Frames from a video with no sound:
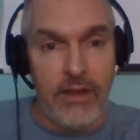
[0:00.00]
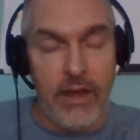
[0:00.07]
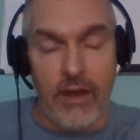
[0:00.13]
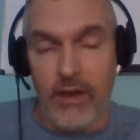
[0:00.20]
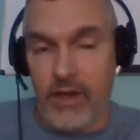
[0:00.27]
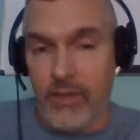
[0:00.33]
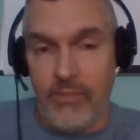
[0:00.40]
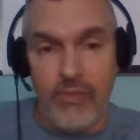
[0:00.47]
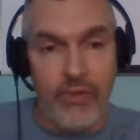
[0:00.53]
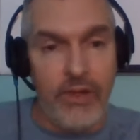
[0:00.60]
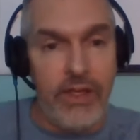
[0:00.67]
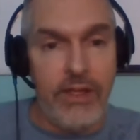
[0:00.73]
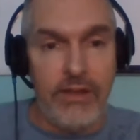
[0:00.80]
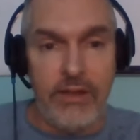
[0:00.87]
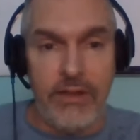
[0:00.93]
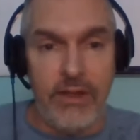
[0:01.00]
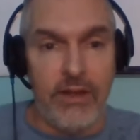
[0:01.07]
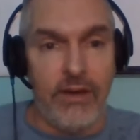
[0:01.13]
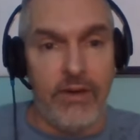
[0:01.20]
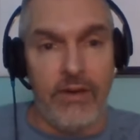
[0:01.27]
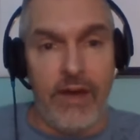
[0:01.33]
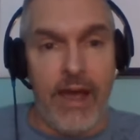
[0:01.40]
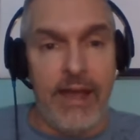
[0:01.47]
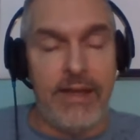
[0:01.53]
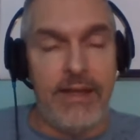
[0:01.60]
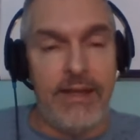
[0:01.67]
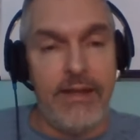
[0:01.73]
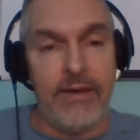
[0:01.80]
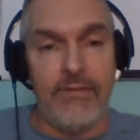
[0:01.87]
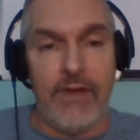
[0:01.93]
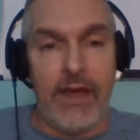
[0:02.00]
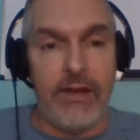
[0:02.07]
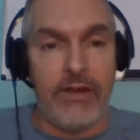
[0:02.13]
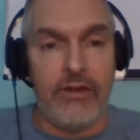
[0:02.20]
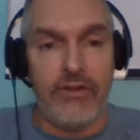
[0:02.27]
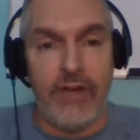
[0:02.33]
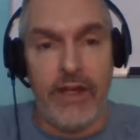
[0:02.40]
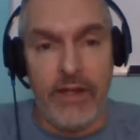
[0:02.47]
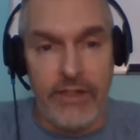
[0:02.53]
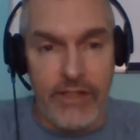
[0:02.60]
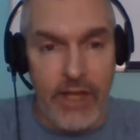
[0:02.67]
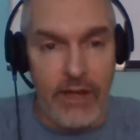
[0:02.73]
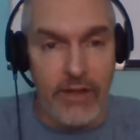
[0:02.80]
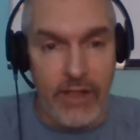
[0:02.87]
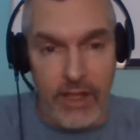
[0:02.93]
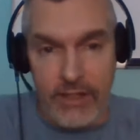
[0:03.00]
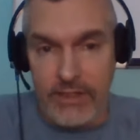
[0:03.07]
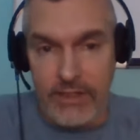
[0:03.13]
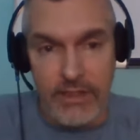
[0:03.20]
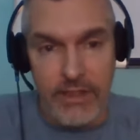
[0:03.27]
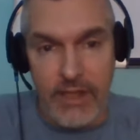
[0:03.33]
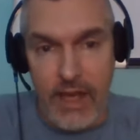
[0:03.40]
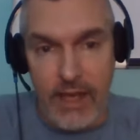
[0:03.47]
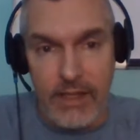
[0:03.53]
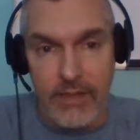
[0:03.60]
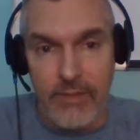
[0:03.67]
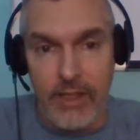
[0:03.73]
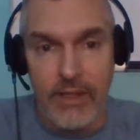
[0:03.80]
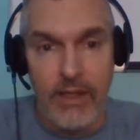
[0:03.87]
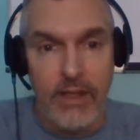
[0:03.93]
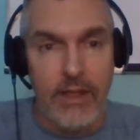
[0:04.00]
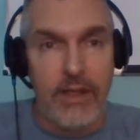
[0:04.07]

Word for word: a complete, you know, idea of how to create a child custody document.